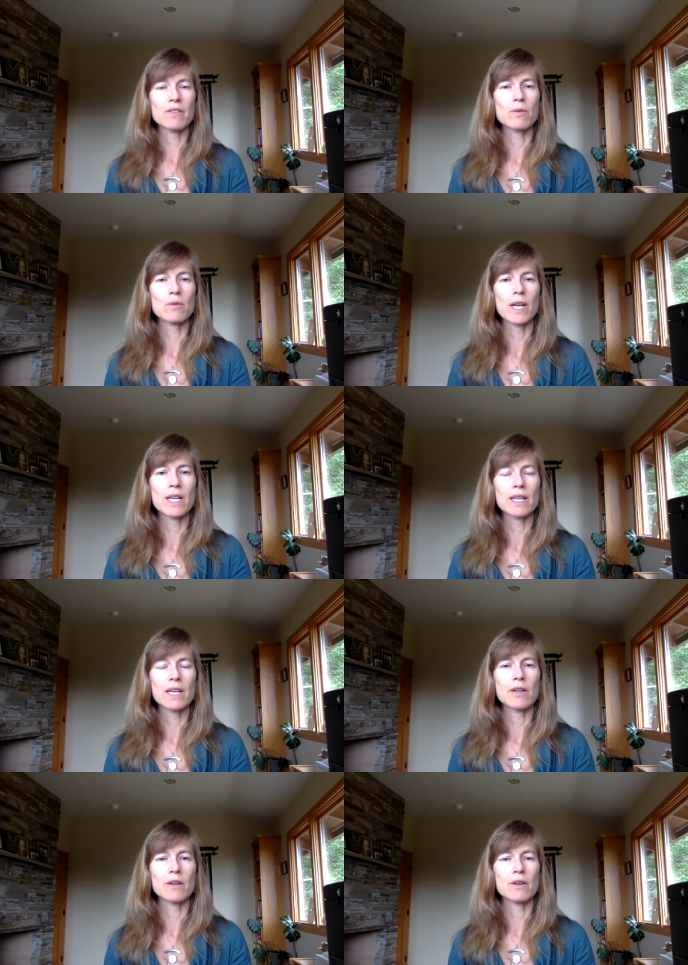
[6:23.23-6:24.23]
to
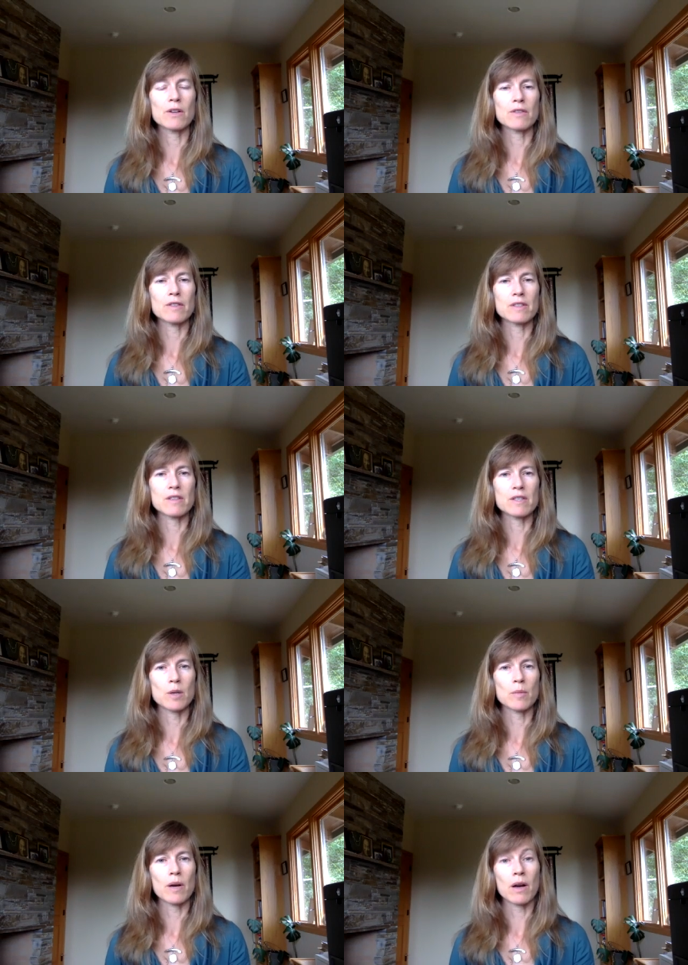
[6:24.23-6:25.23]
regulate your nervous system